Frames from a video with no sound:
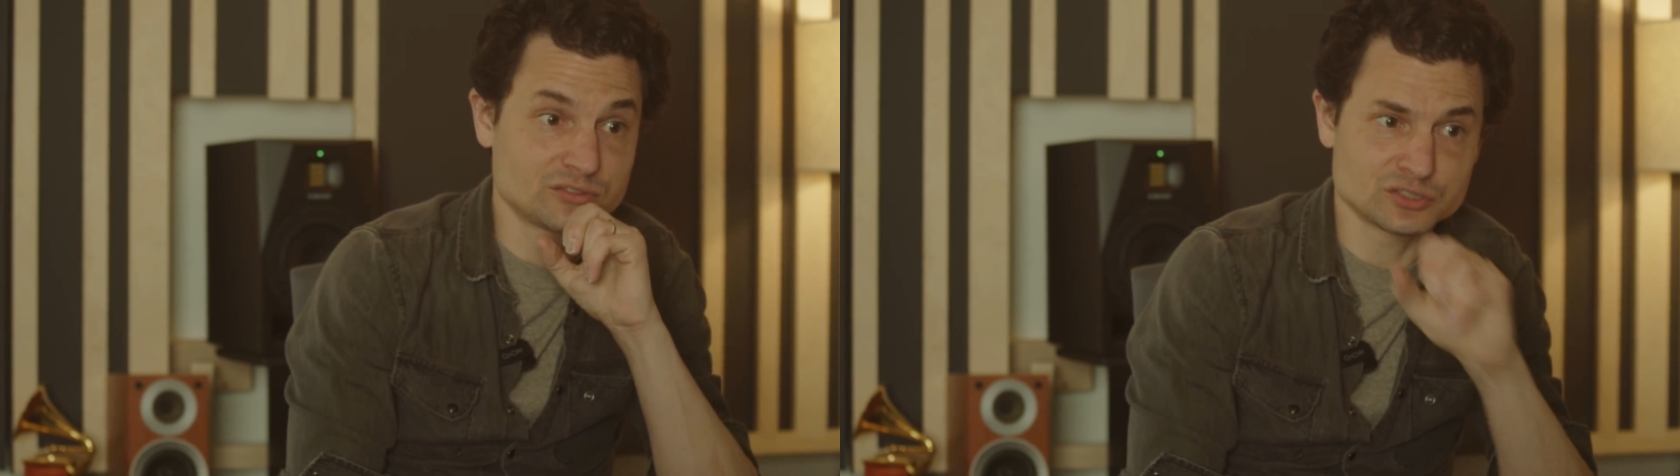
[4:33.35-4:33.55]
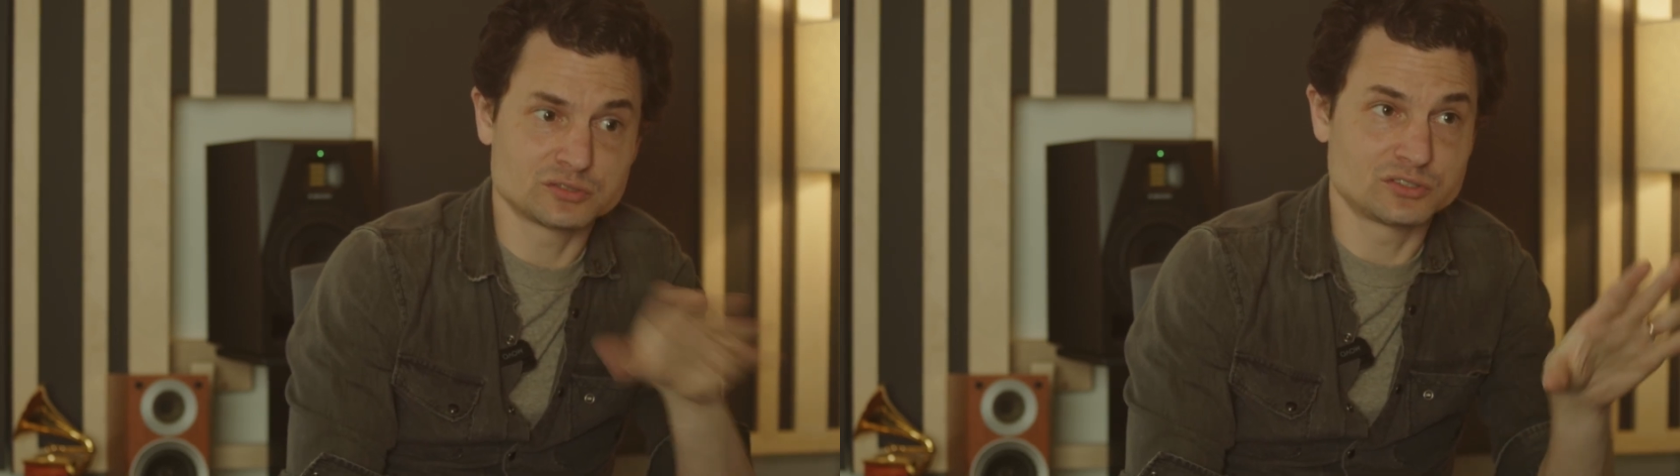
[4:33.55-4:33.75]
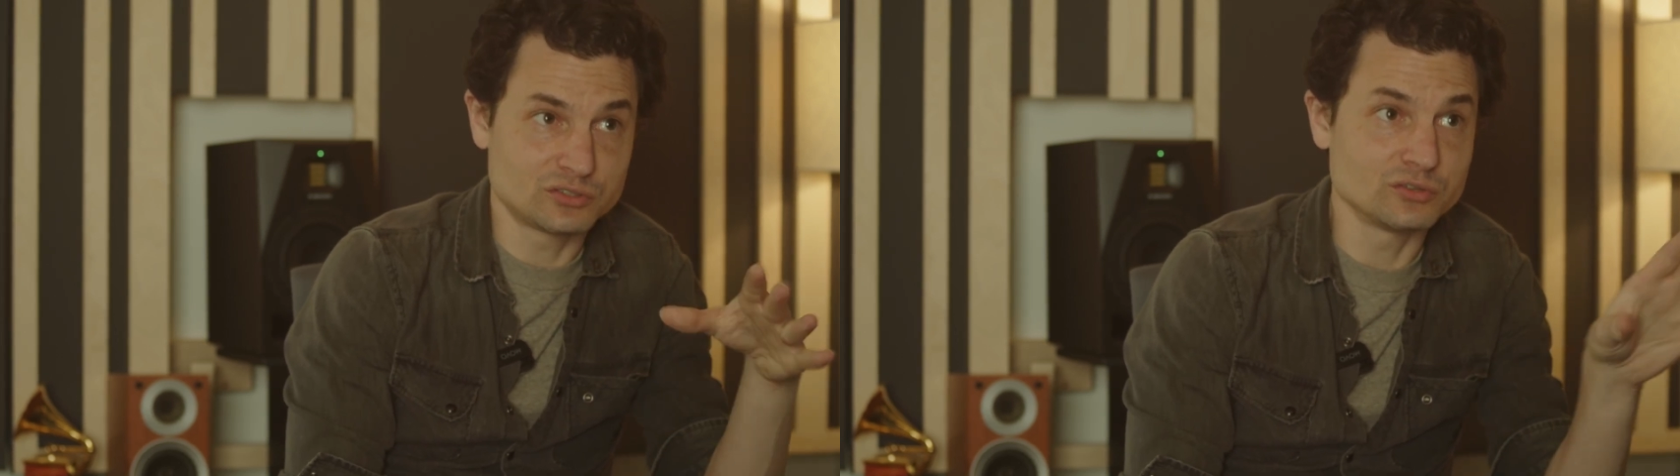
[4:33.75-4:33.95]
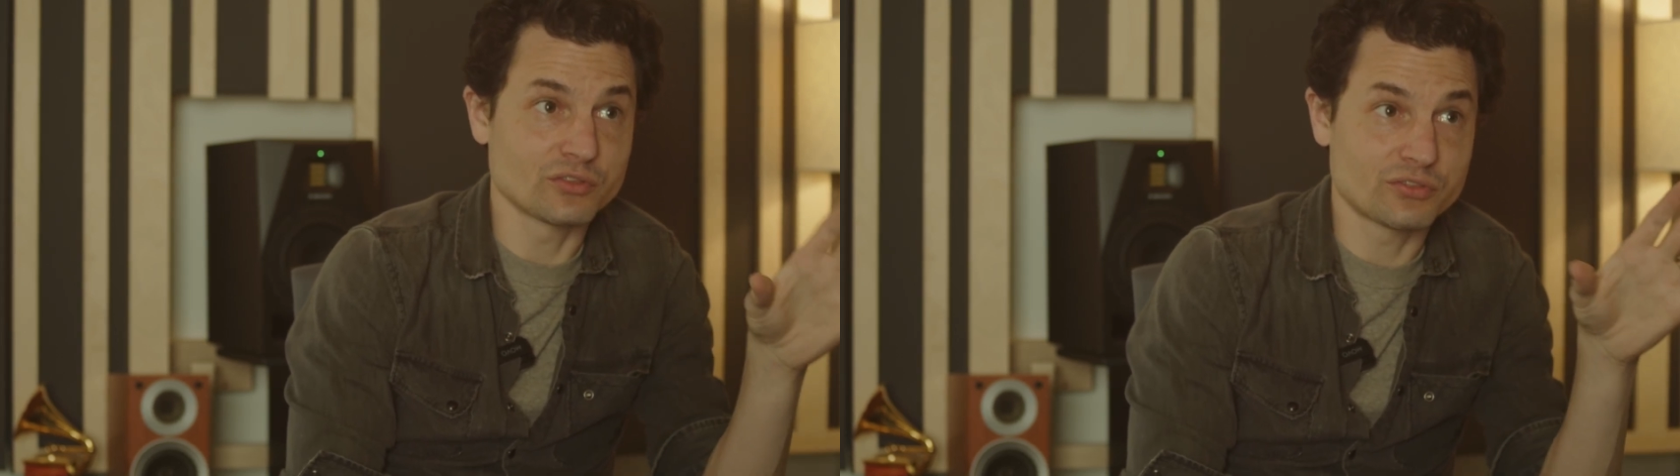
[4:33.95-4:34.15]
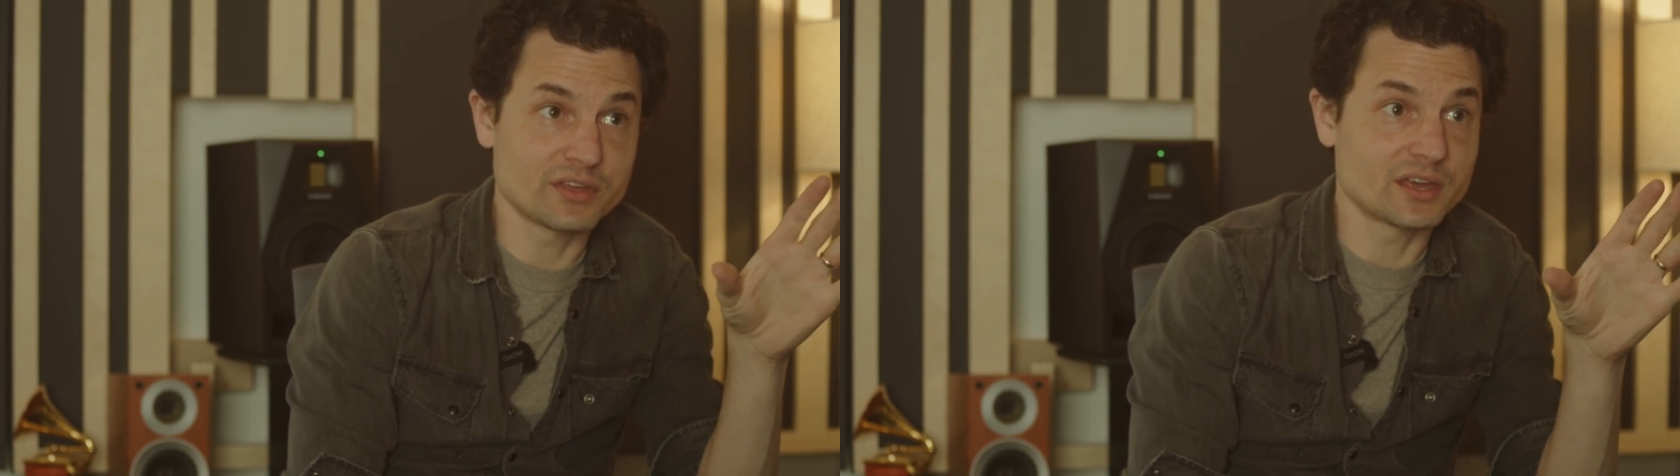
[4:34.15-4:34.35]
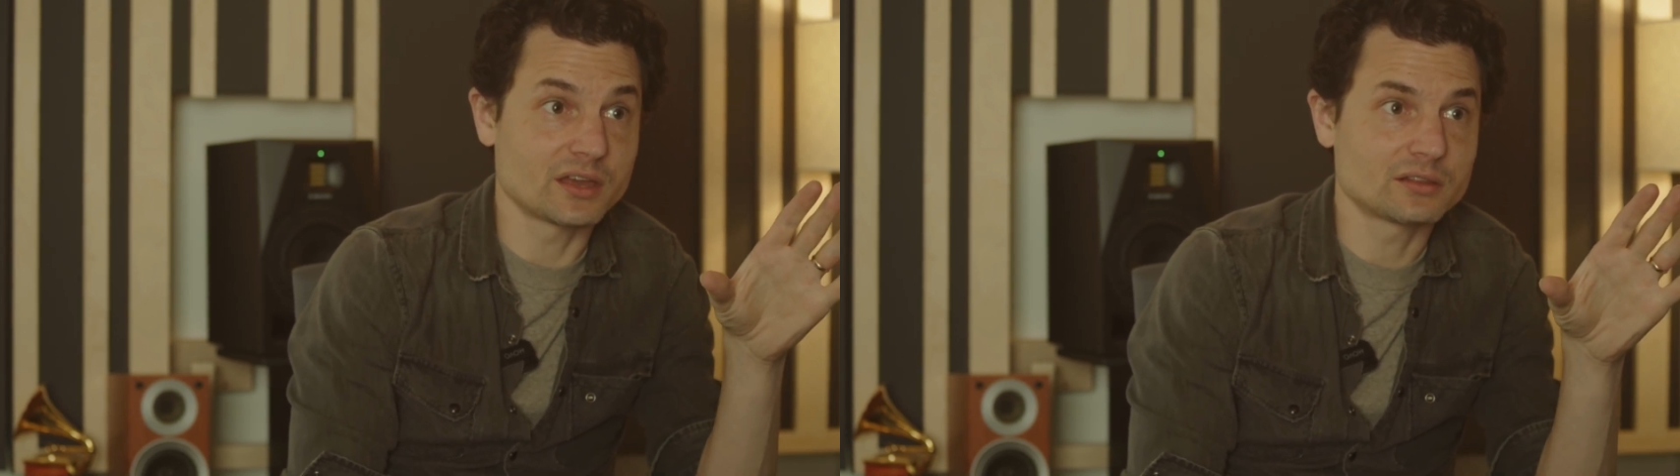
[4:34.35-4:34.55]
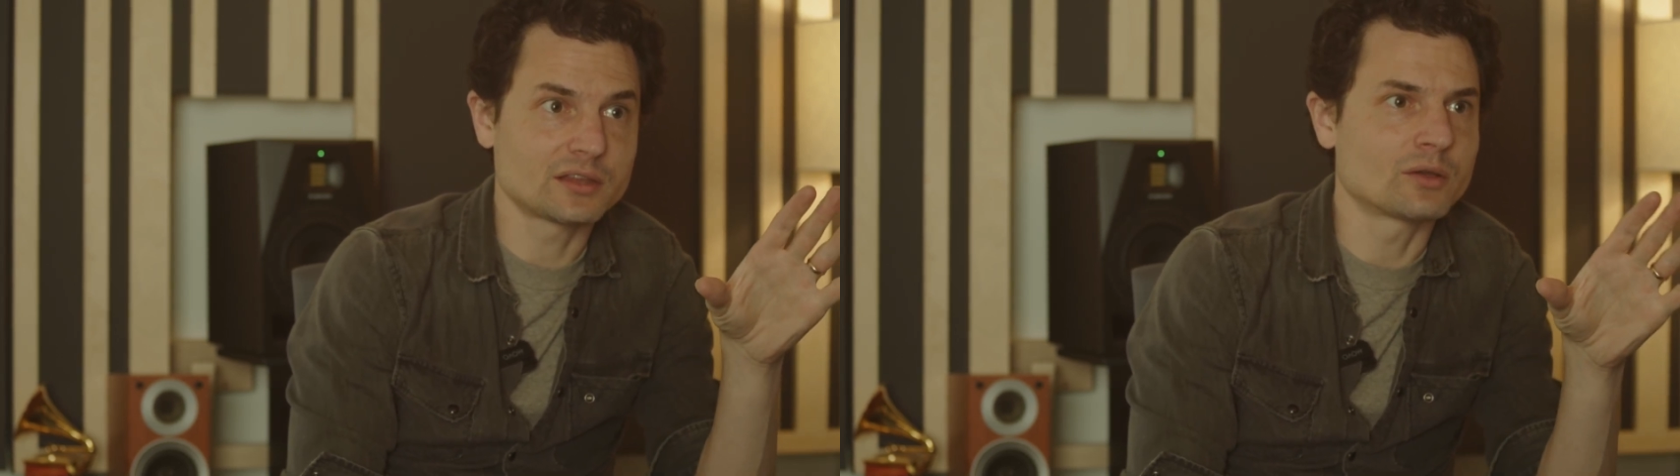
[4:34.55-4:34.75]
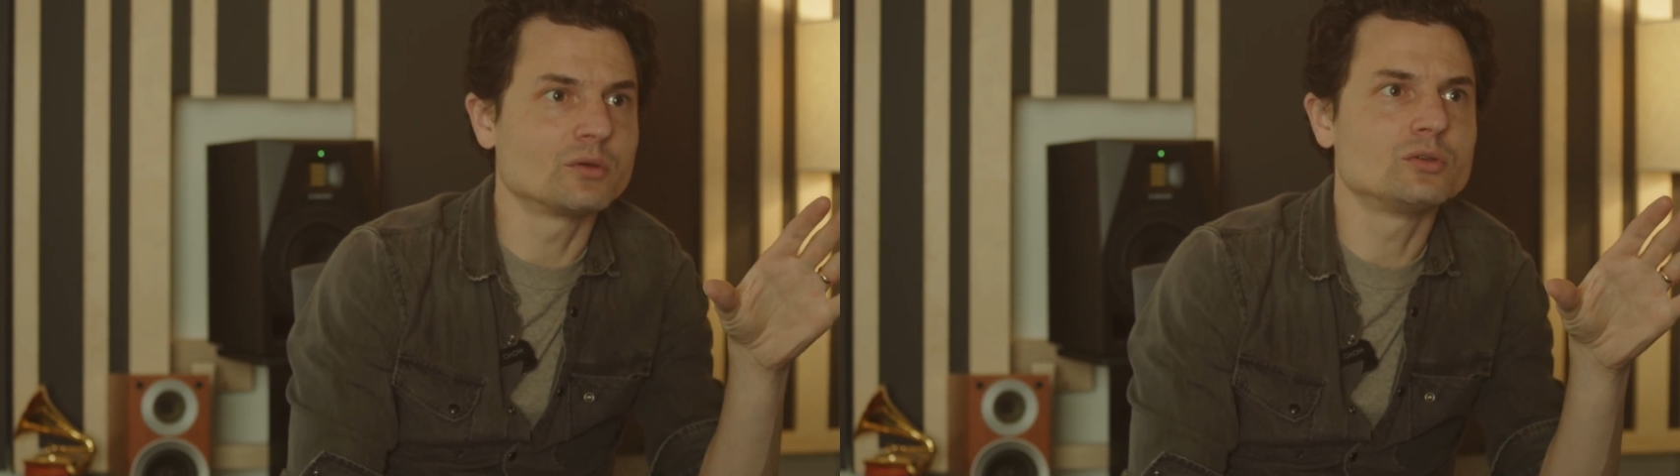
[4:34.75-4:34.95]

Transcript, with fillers: just do the thing. Like yeah.